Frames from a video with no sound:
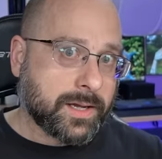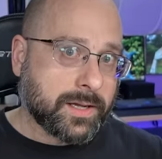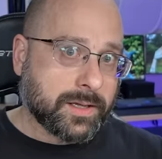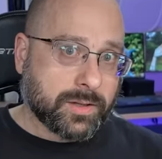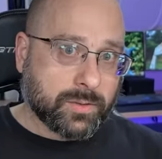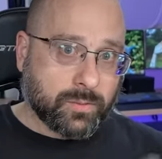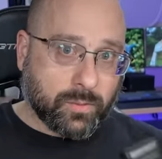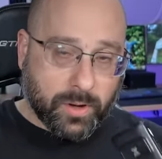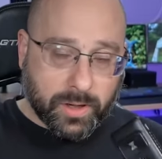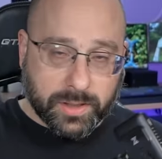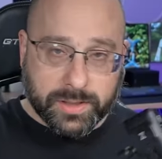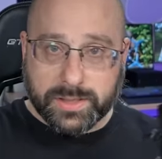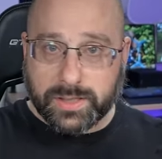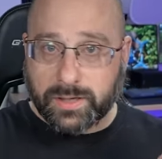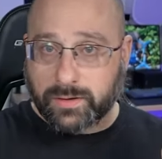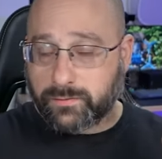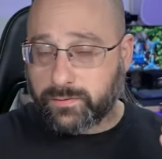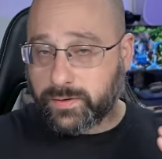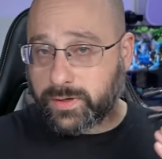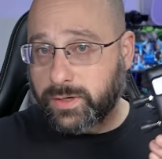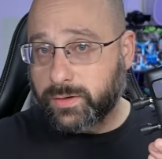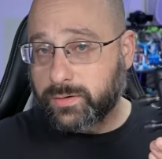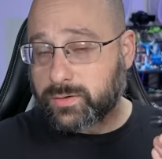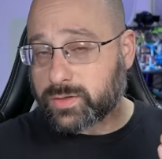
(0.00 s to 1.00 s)
The Walksnail
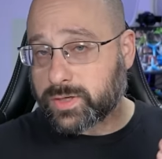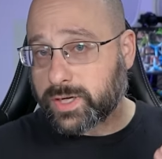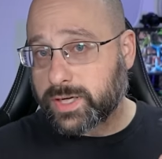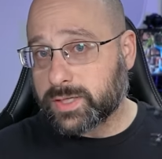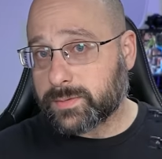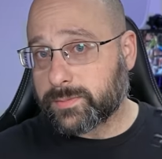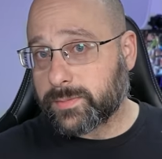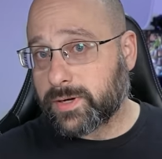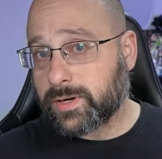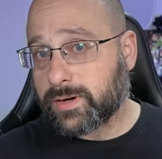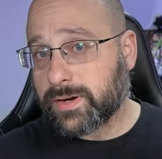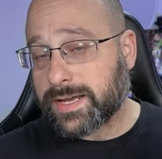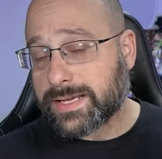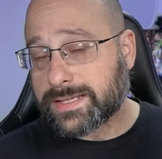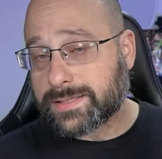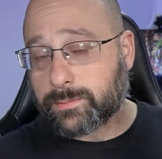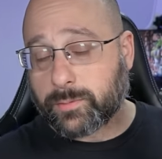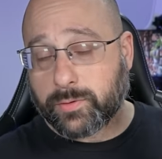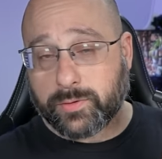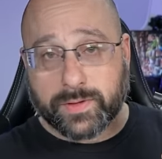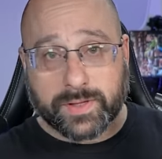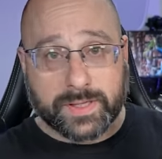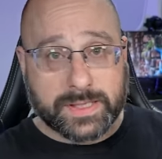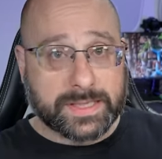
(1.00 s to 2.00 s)
video transmitter has
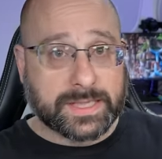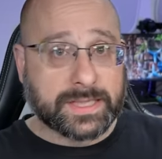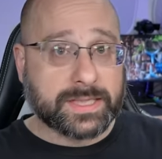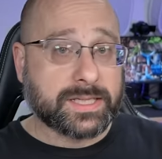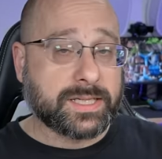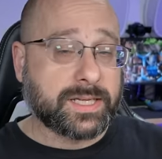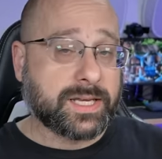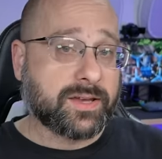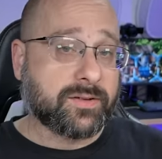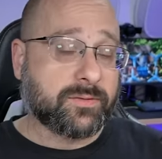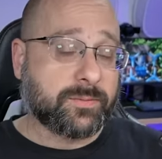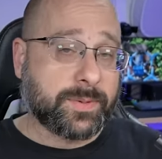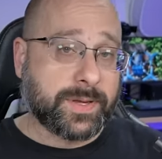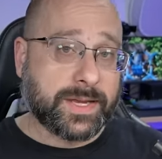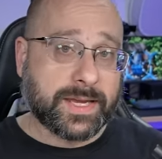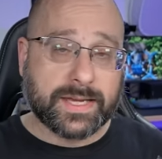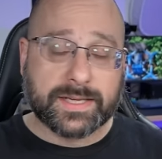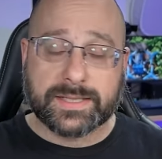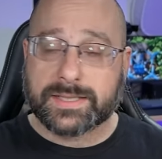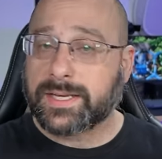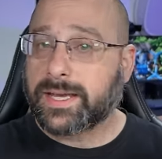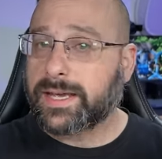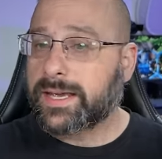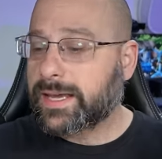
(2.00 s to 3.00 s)
both a 60
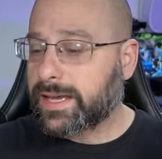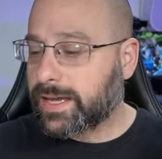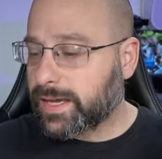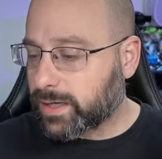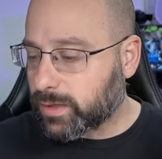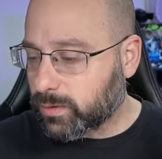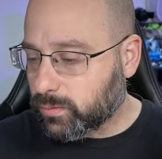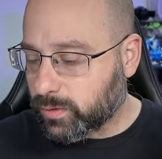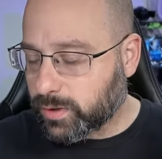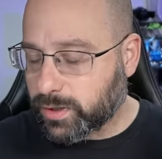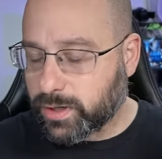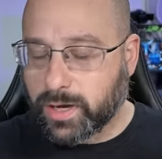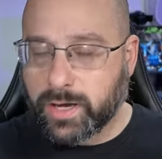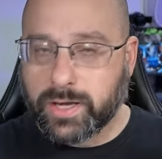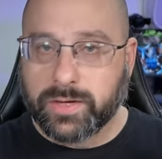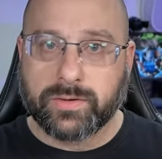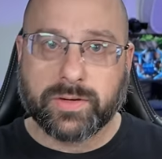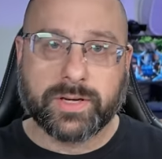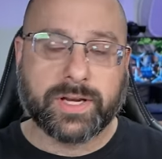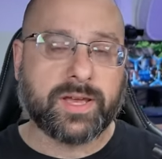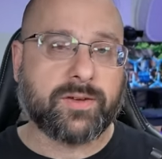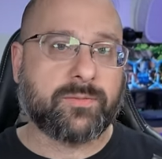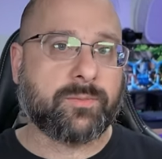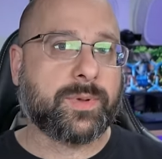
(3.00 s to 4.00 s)
FPS and a
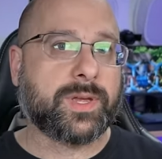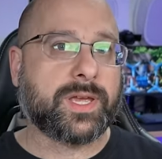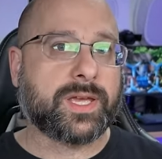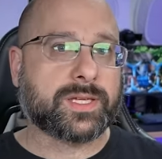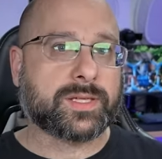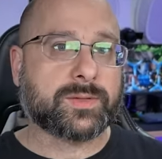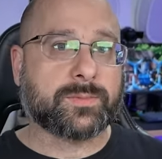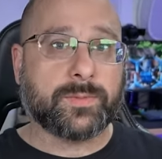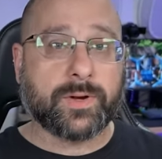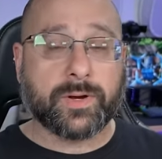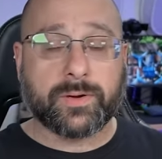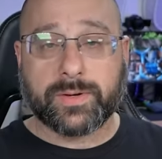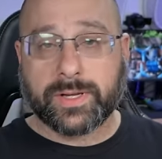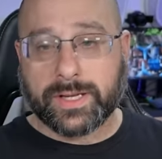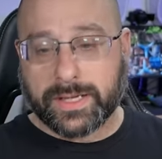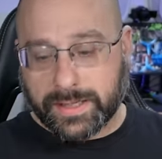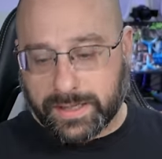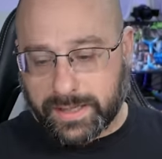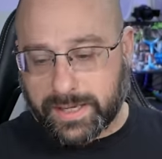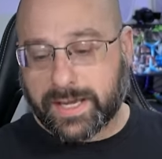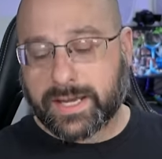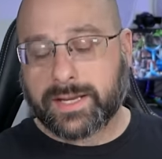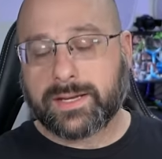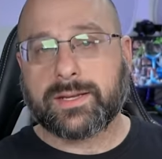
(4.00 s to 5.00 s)
100 FPS mode, and
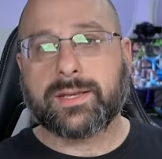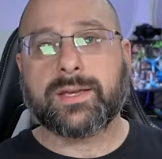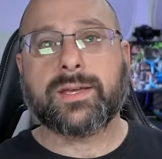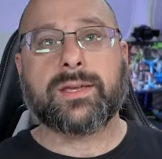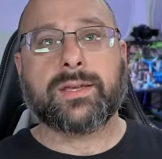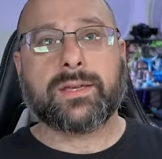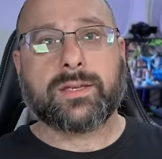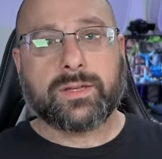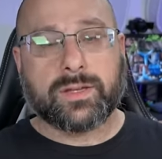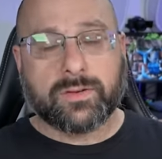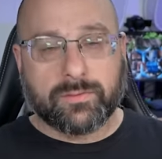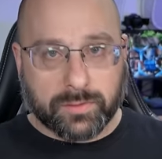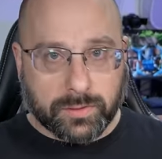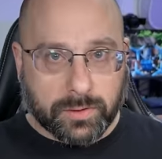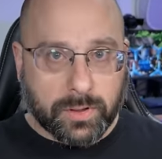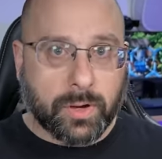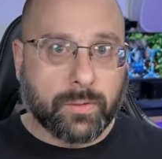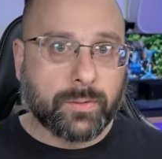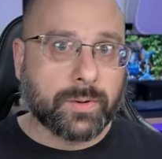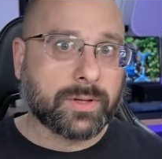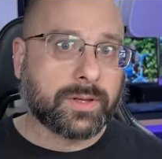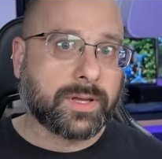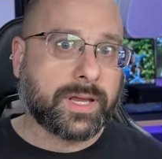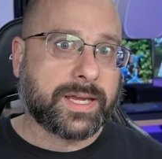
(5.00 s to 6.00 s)
again, you have
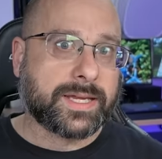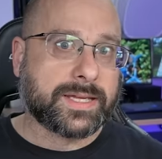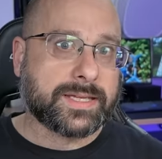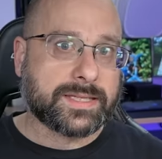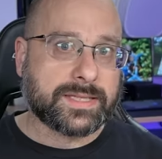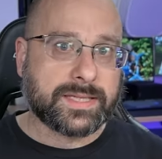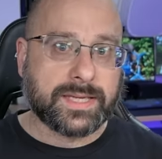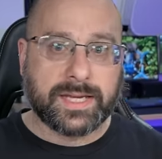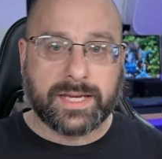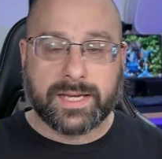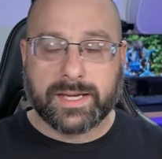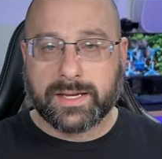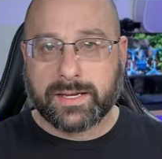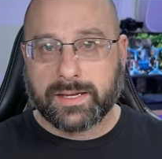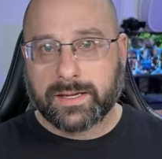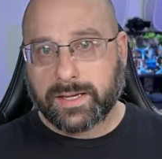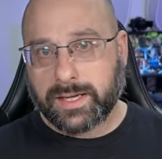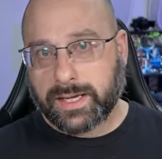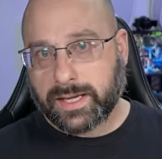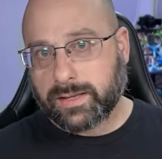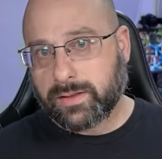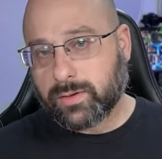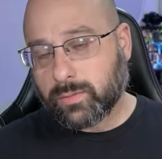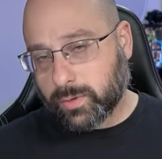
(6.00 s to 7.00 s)
lower latency
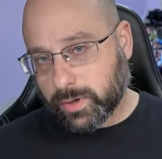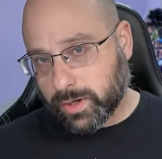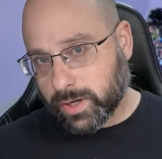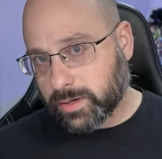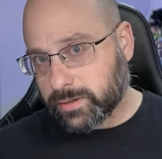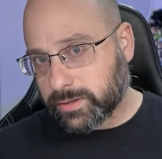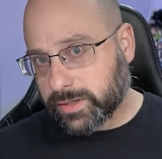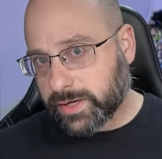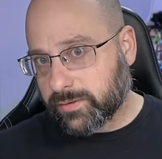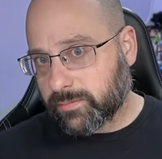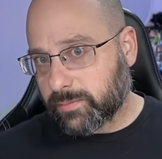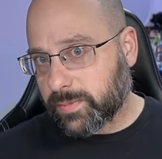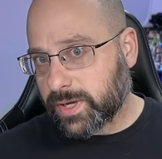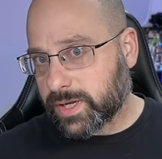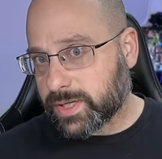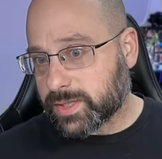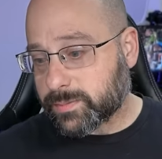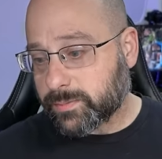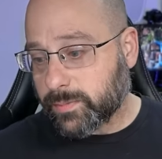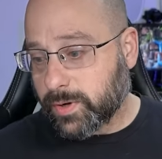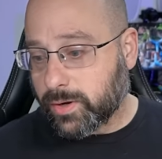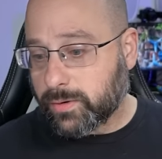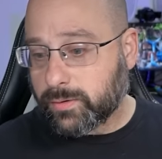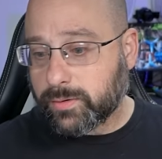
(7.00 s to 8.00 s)
in the 100
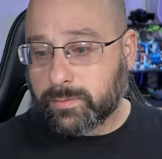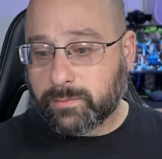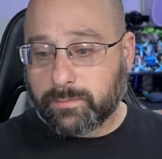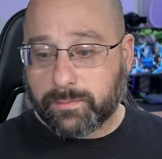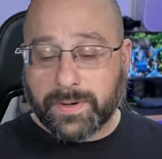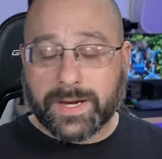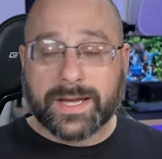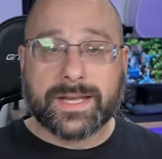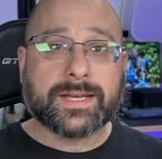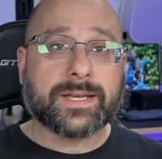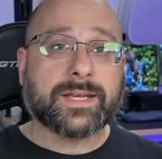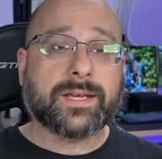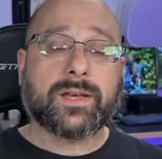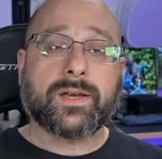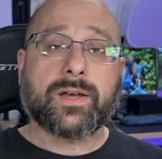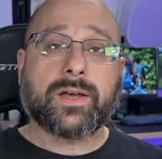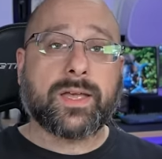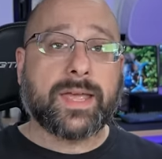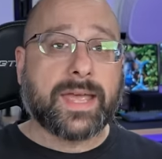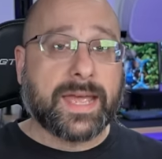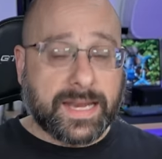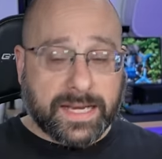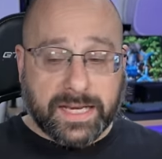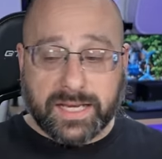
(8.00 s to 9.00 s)
FPS mode, but
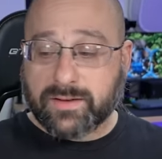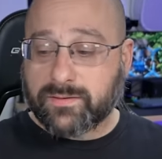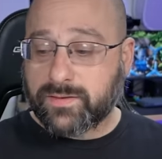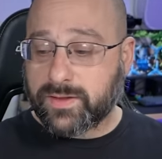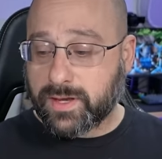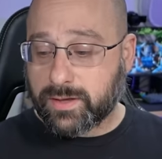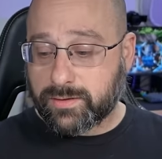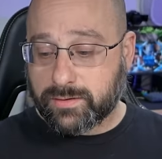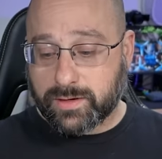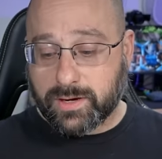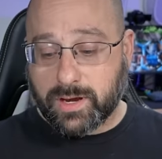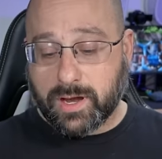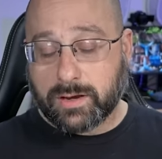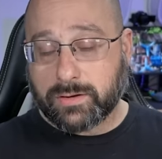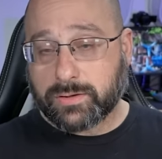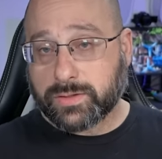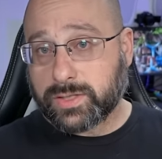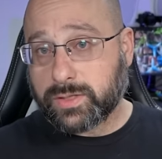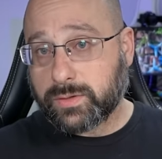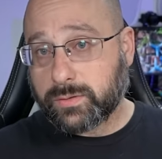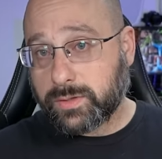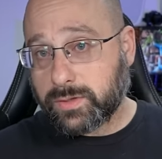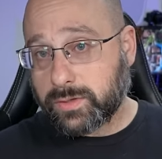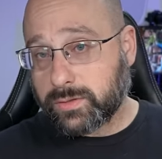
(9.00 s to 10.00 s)
any of the other
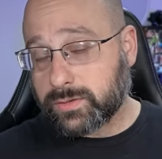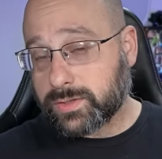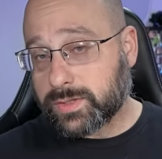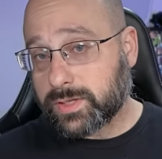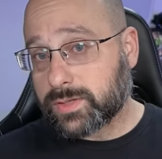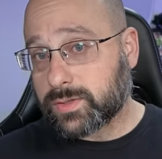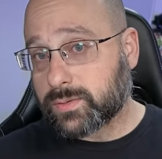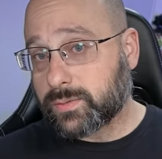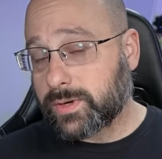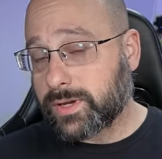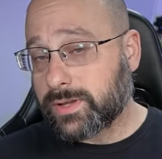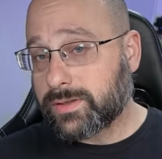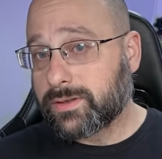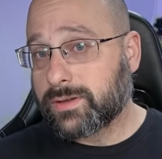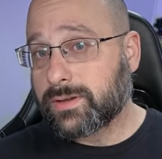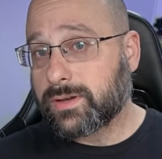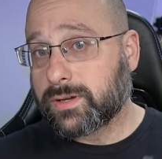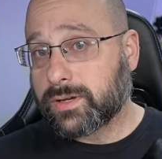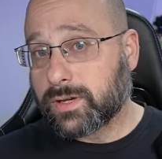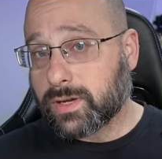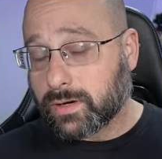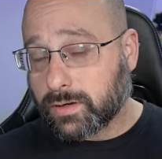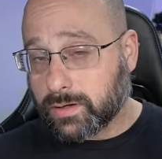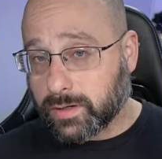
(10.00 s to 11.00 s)
goggles you would use this with
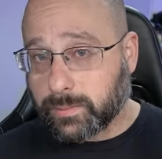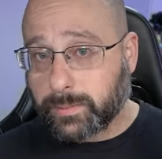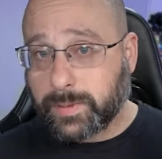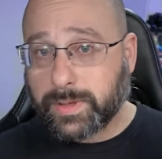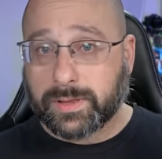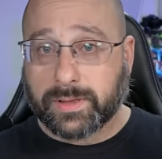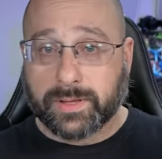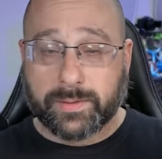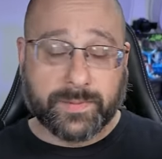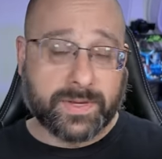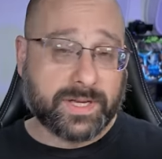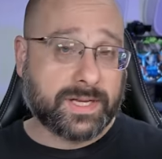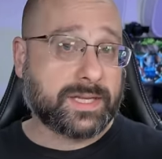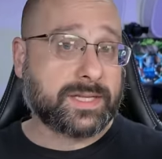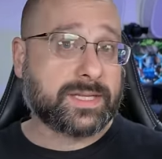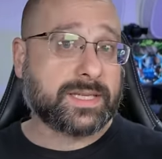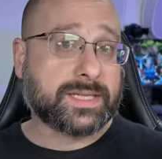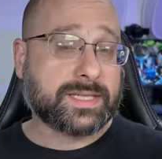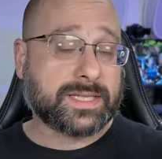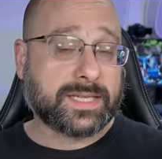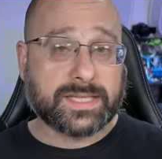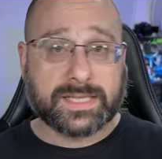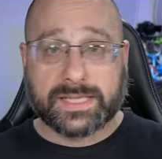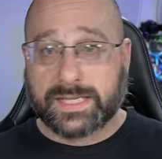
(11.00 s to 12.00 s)
are going to be limited to
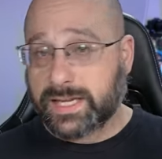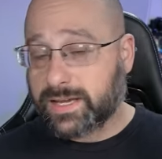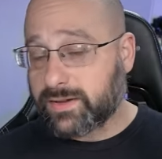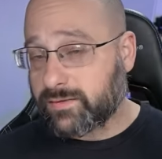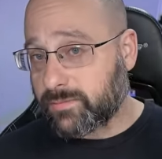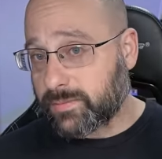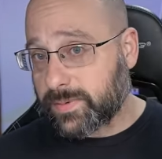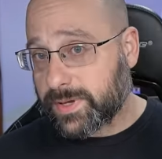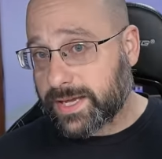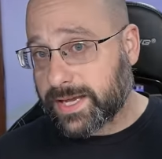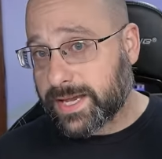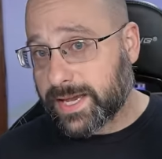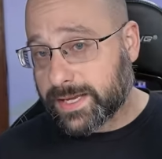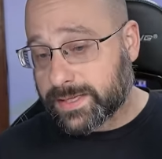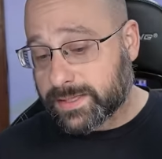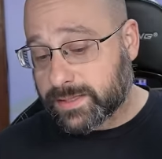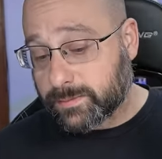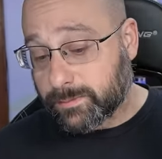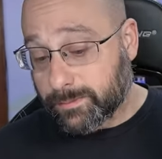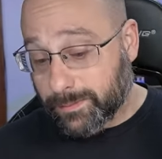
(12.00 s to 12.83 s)
60 FPS.